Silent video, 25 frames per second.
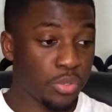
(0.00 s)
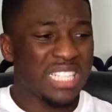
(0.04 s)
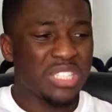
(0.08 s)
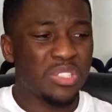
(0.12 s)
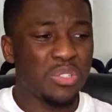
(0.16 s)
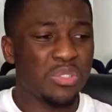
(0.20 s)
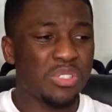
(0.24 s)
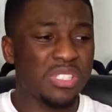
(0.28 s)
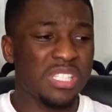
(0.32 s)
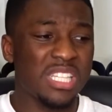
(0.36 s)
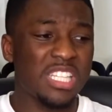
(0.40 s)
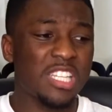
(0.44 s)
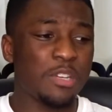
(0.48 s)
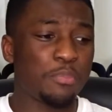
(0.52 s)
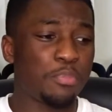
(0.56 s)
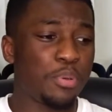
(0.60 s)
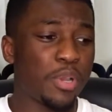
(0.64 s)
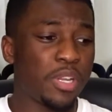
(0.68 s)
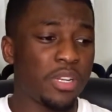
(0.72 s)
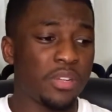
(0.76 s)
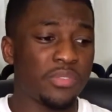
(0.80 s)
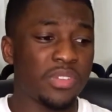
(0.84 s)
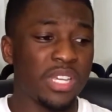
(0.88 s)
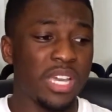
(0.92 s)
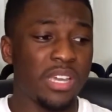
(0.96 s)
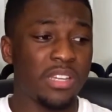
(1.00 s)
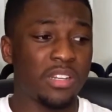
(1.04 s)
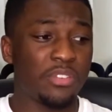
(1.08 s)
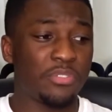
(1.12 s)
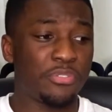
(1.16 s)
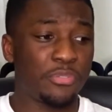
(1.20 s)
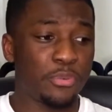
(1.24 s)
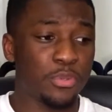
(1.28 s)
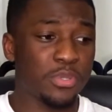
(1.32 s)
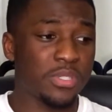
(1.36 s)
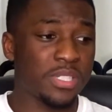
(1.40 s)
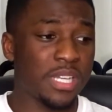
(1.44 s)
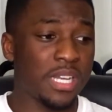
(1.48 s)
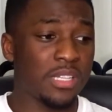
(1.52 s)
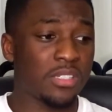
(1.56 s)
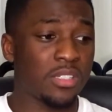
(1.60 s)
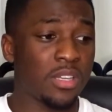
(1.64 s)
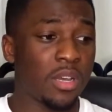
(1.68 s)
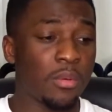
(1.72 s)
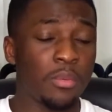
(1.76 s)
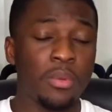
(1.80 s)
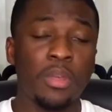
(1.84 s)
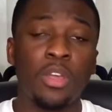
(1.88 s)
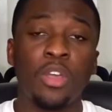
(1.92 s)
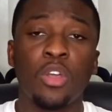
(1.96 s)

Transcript: Don't see the point of getting a full size up,